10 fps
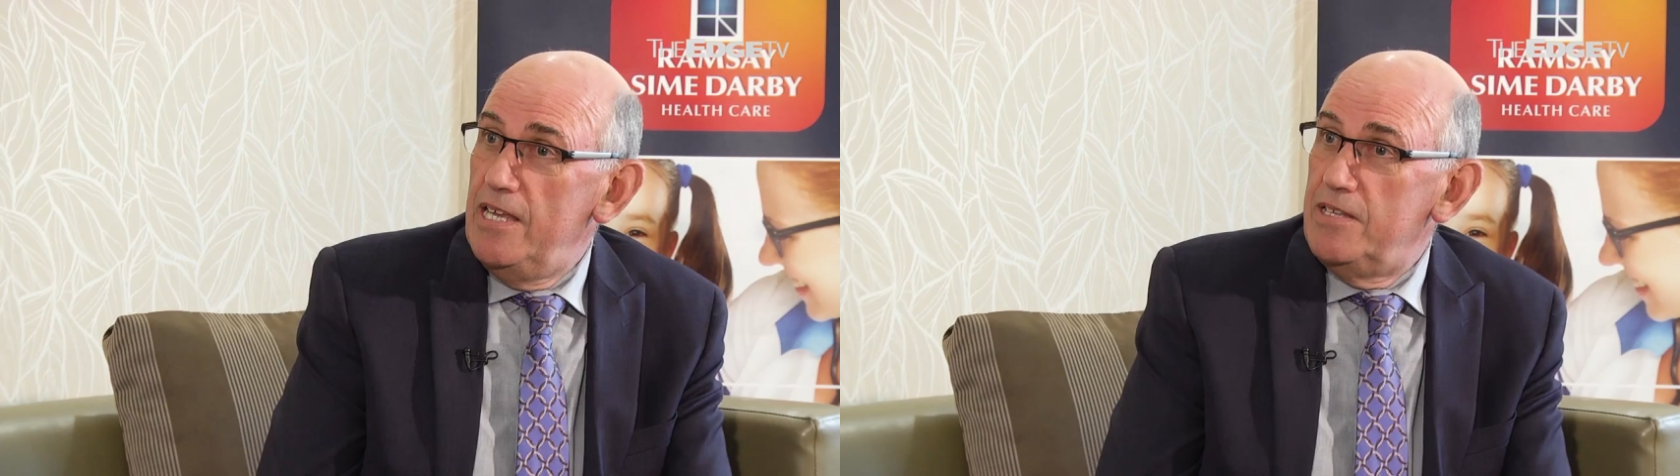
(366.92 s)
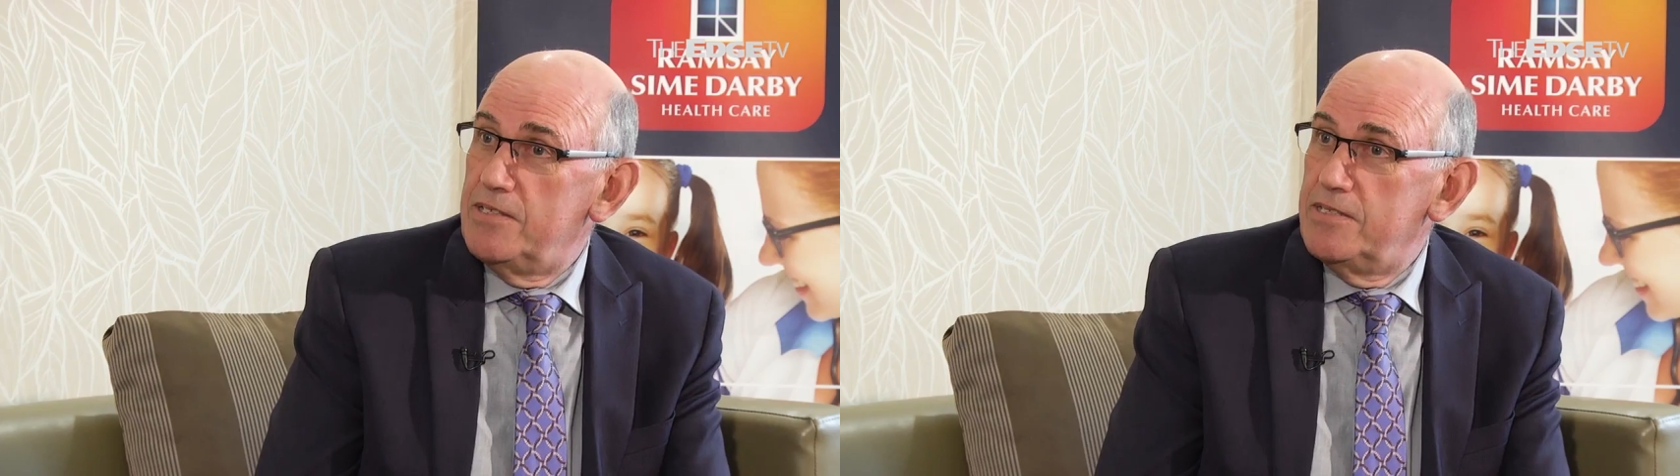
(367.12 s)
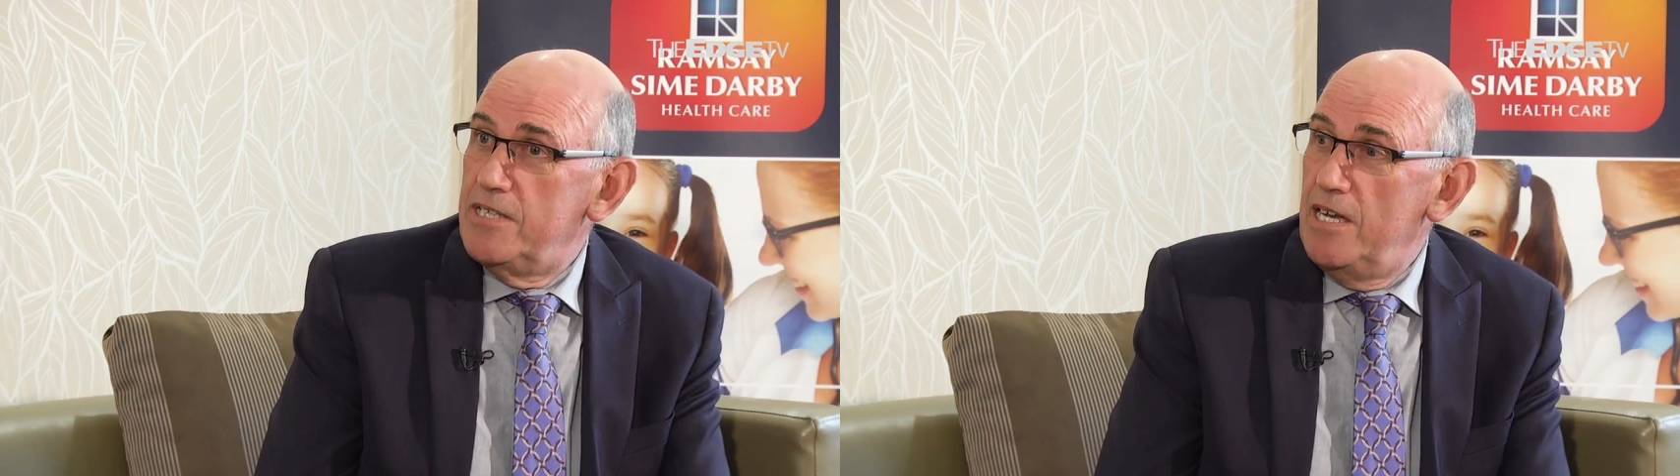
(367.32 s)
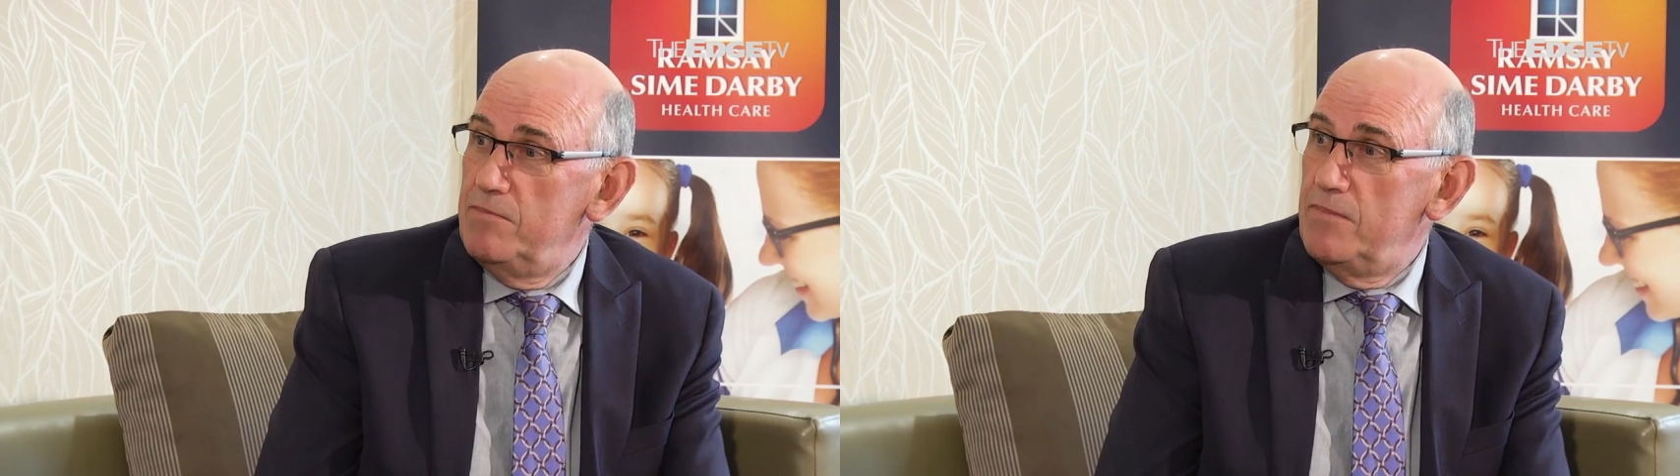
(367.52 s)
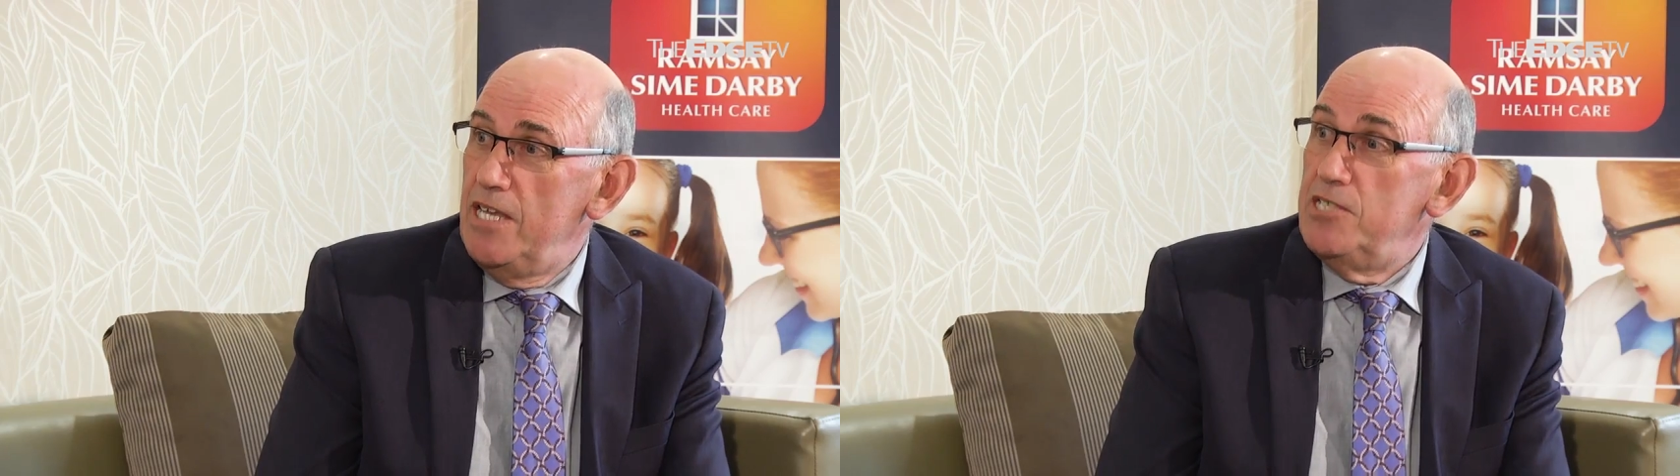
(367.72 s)
At
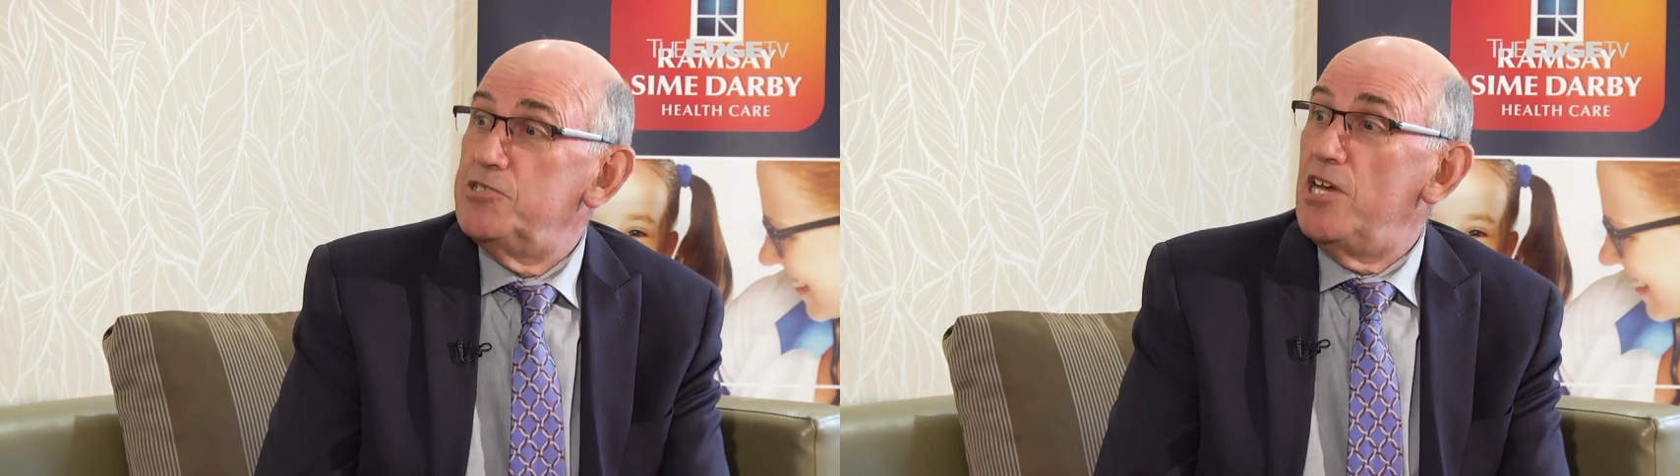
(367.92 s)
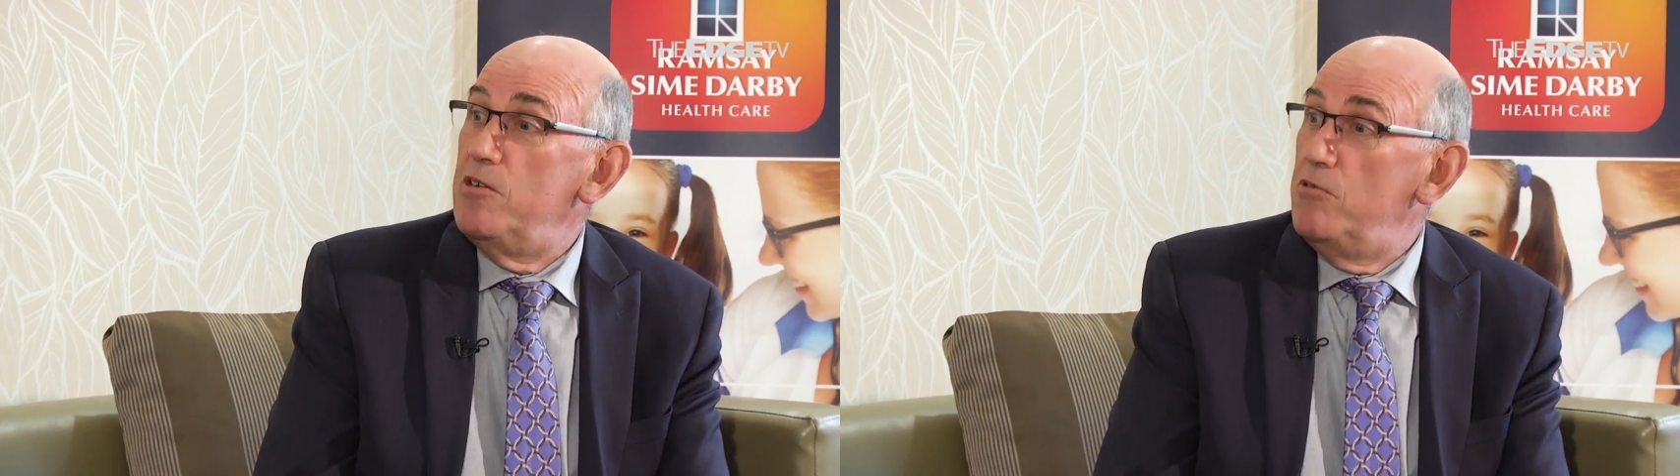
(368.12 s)
um, S J